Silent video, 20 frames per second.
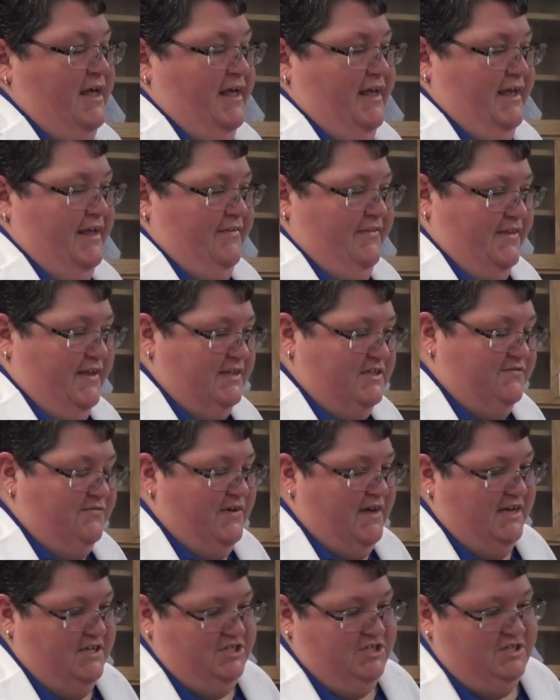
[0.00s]
In this
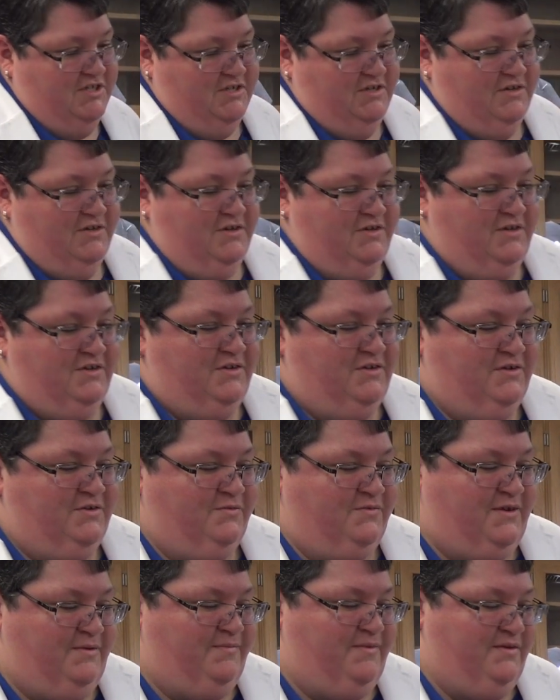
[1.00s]
fashion,
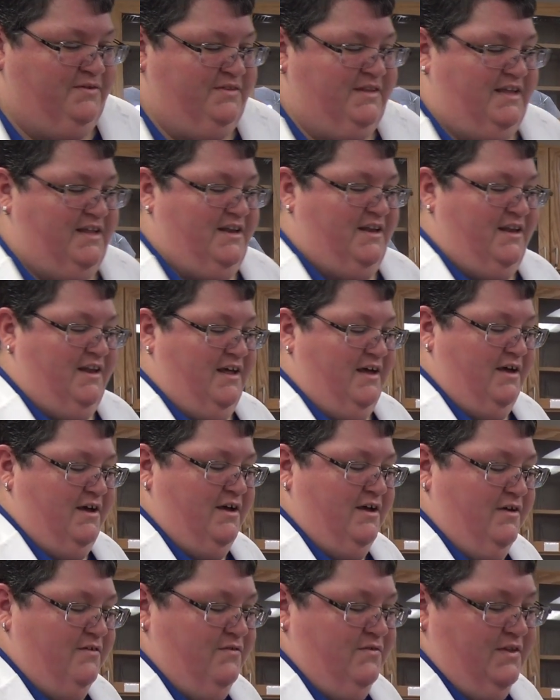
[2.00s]
we build that
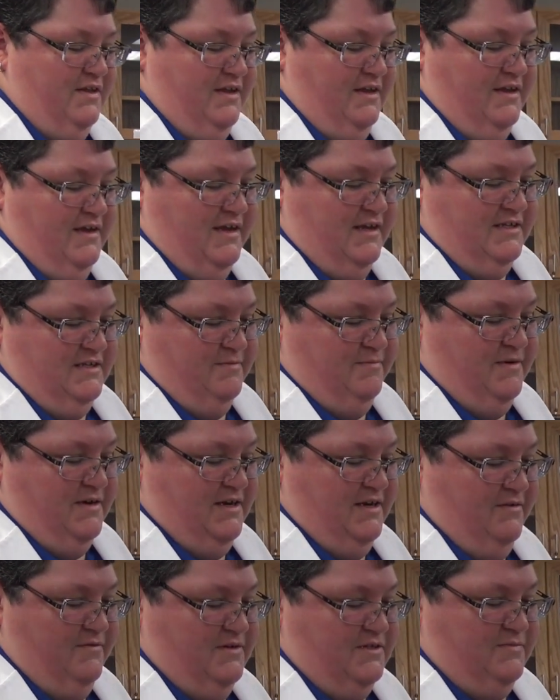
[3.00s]
lovely antibody
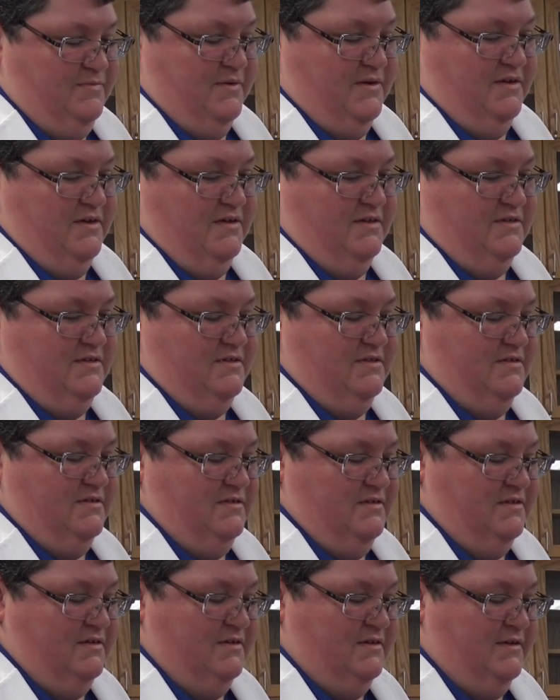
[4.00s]
response
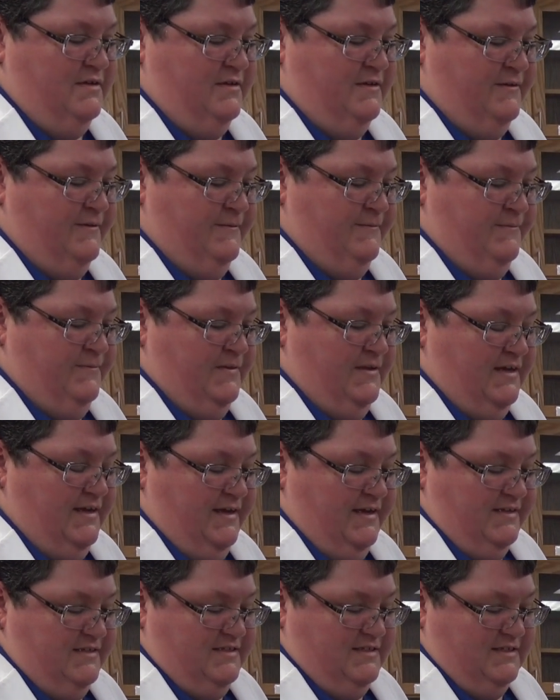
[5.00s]

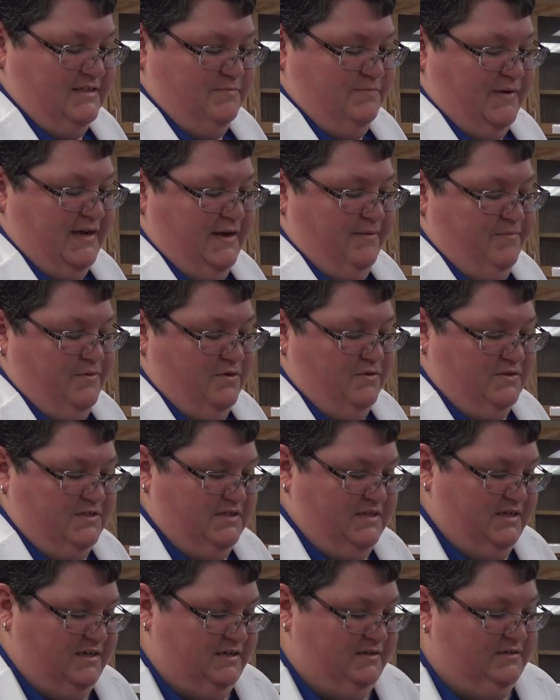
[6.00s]
against the spike
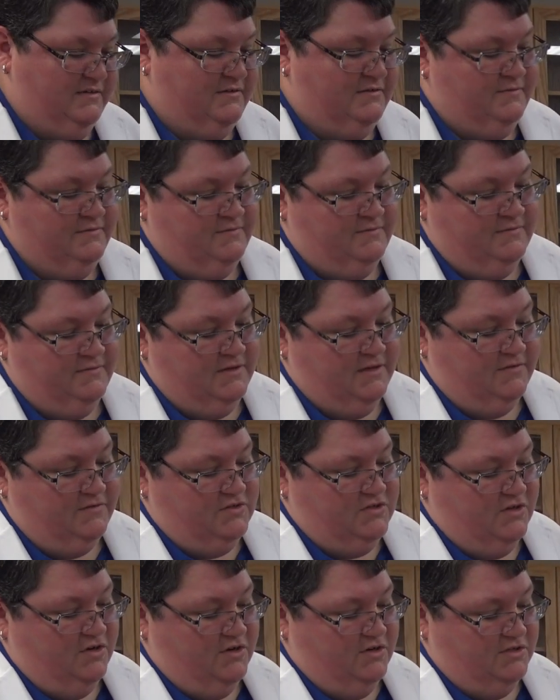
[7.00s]
protein of
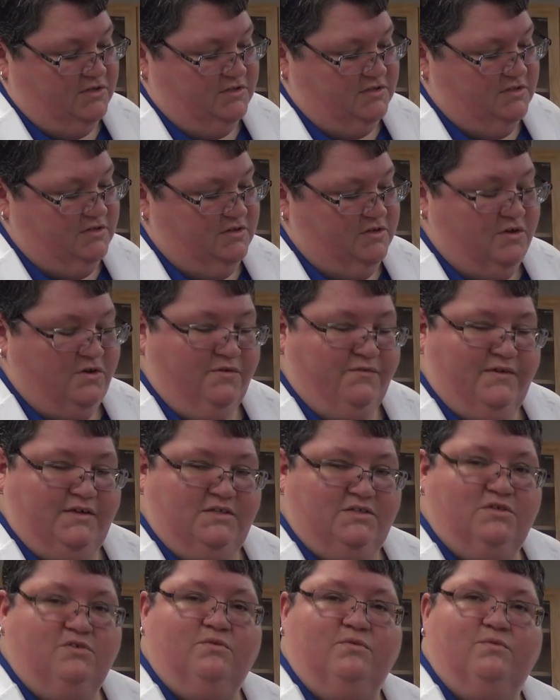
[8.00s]

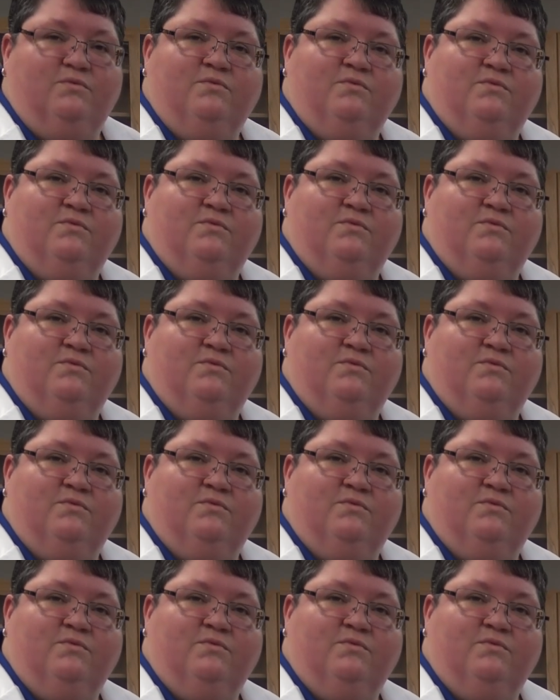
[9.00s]
SARS-CoV-2